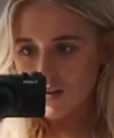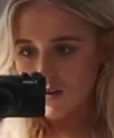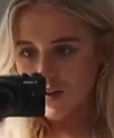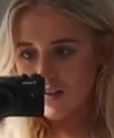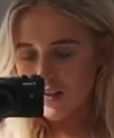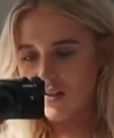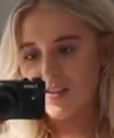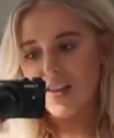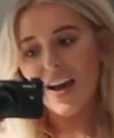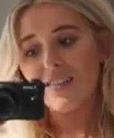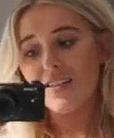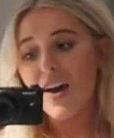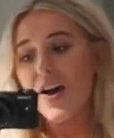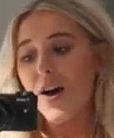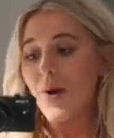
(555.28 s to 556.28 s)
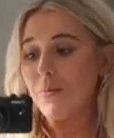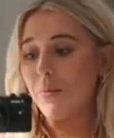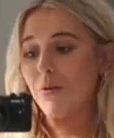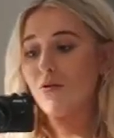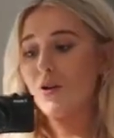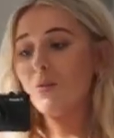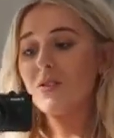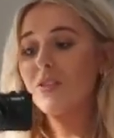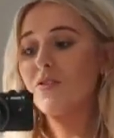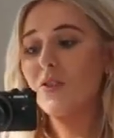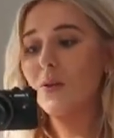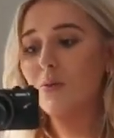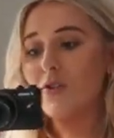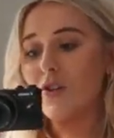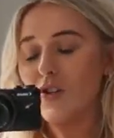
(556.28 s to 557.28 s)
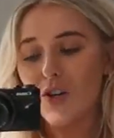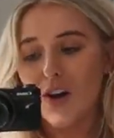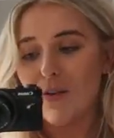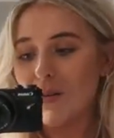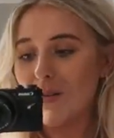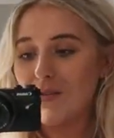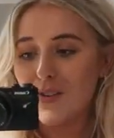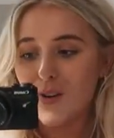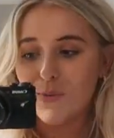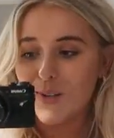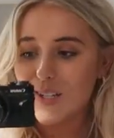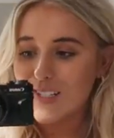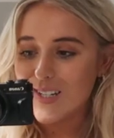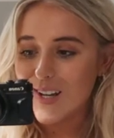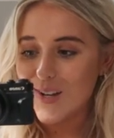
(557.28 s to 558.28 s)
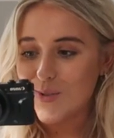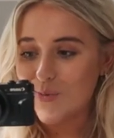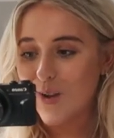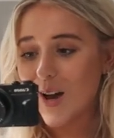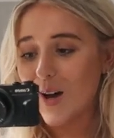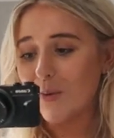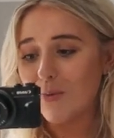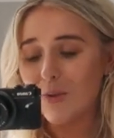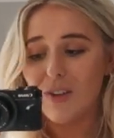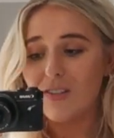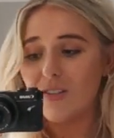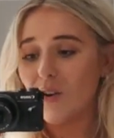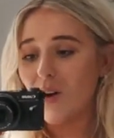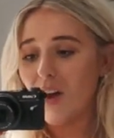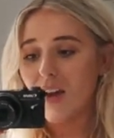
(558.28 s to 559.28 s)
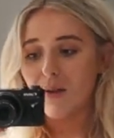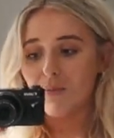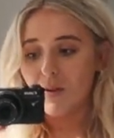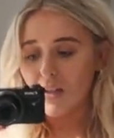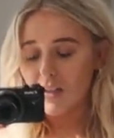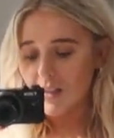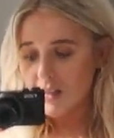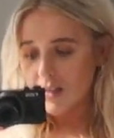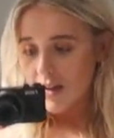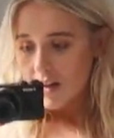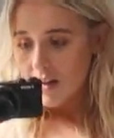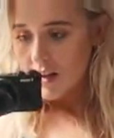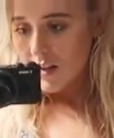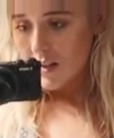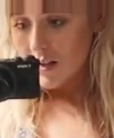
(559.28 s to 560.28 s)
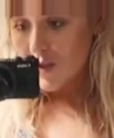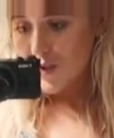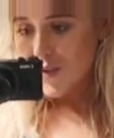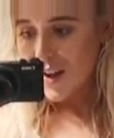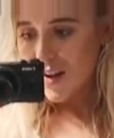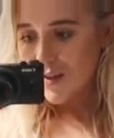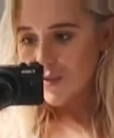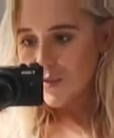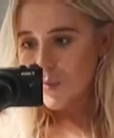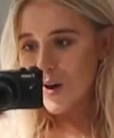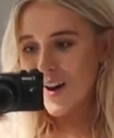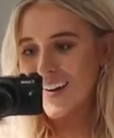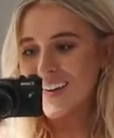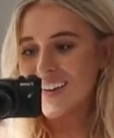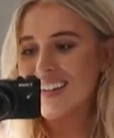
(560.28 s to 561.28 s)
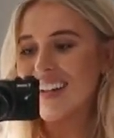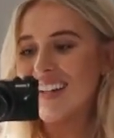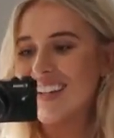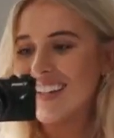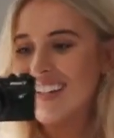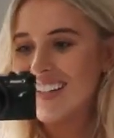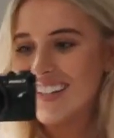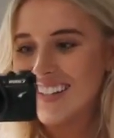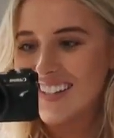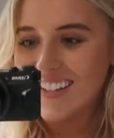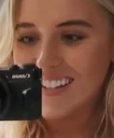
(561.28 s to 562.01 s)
this dress is. Yes, my room is a film studio. I've been filming today as well. Please don't hate me. It's not the end of the world.